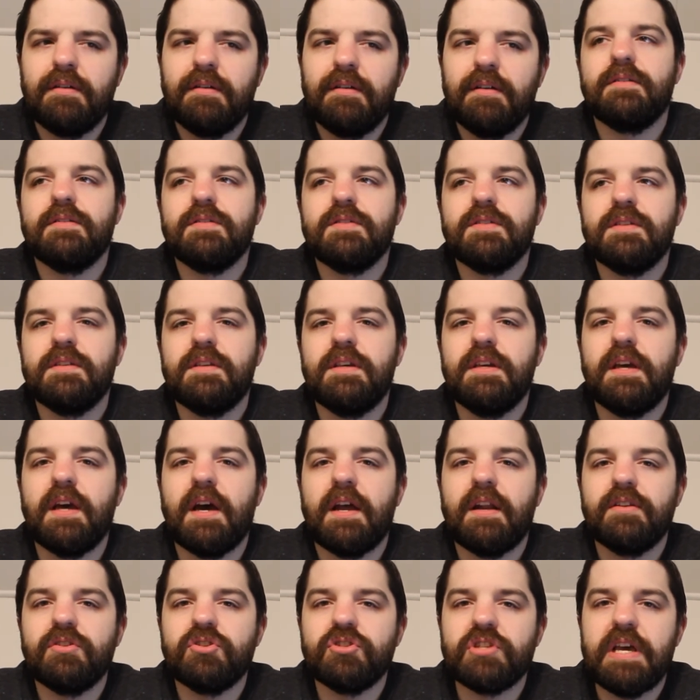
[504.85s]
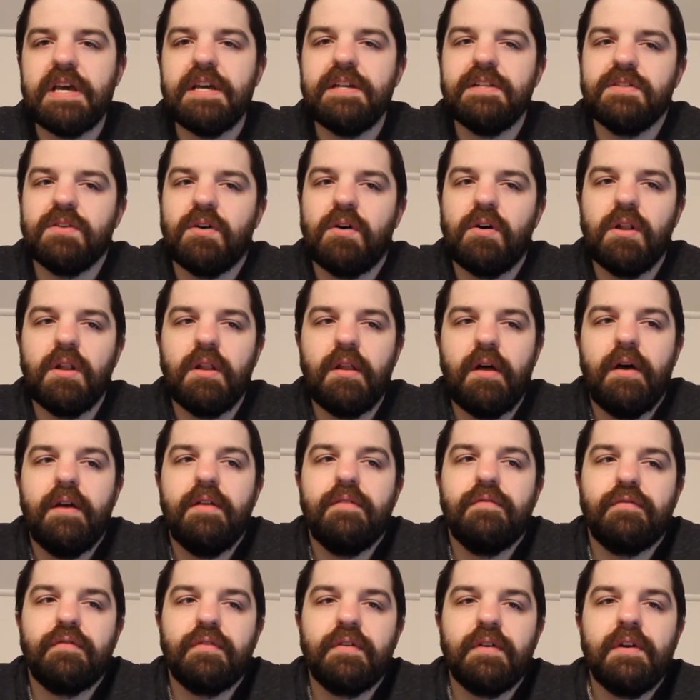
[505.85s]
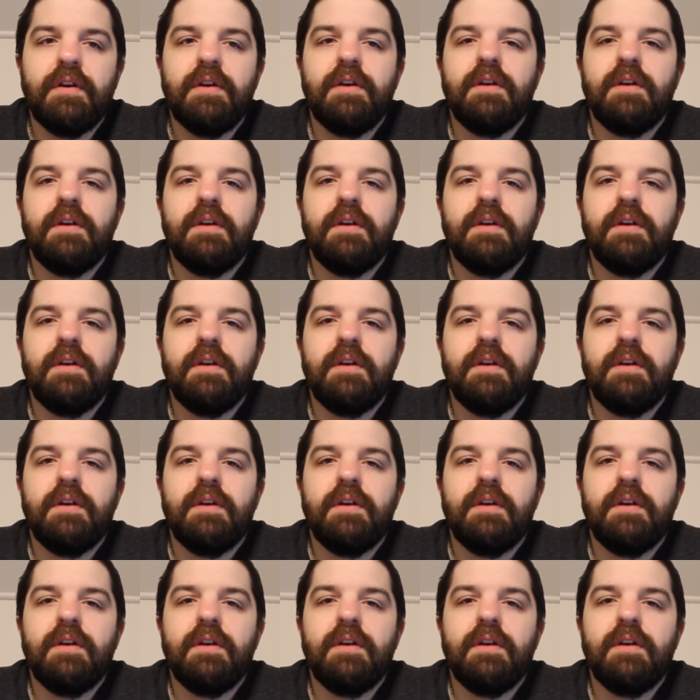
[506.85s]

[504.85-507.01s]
because he kind of just hates all life.